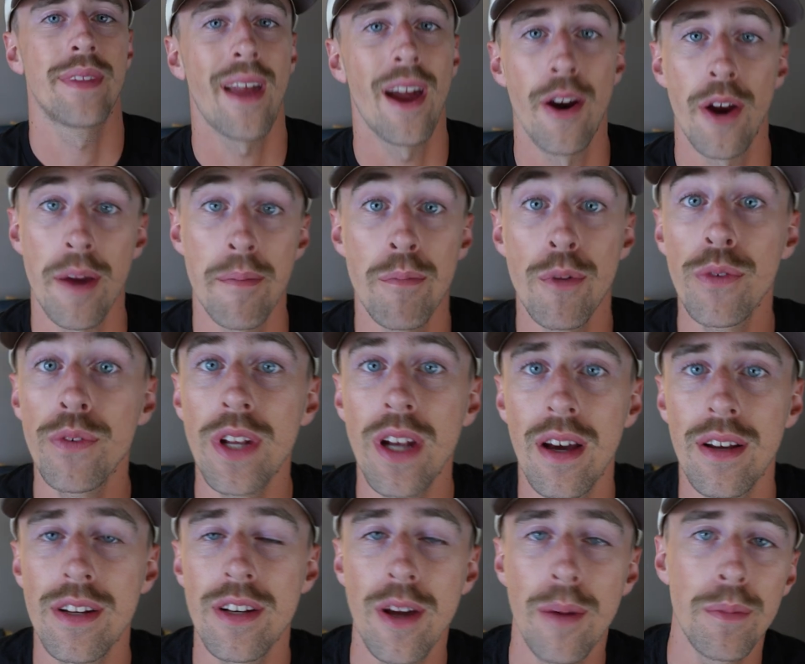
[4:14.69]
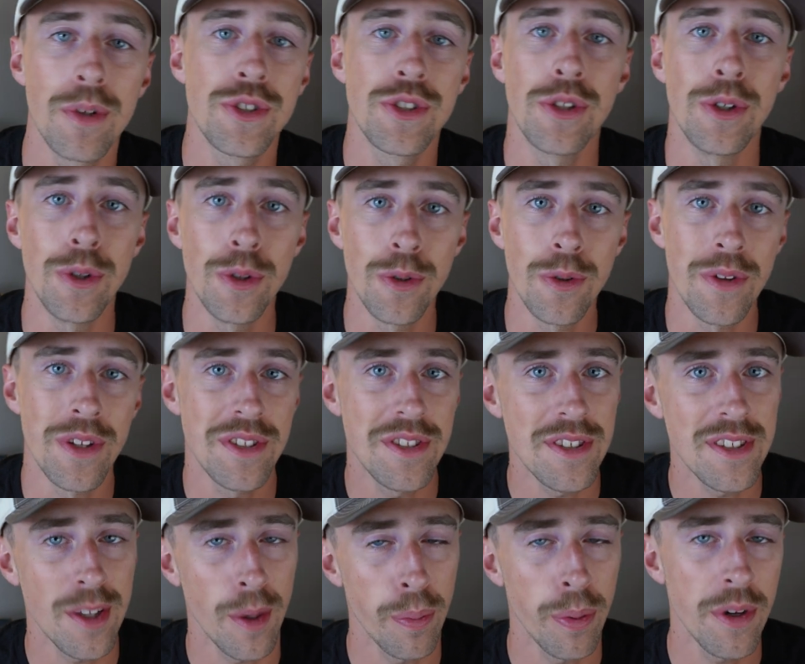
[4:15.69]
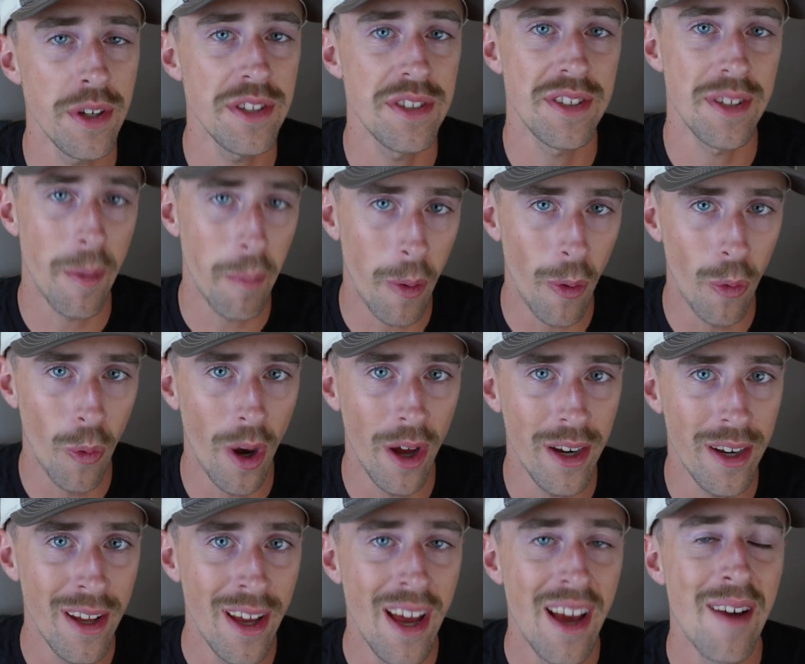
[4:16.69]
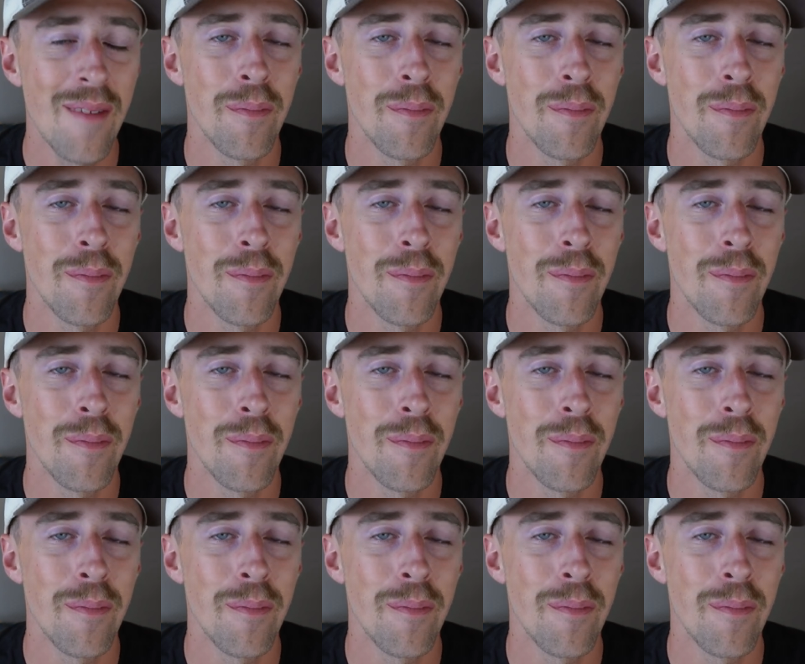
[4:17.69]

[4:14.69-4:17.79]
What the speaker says: All right, moving on to number 2. This is a pretty simple one,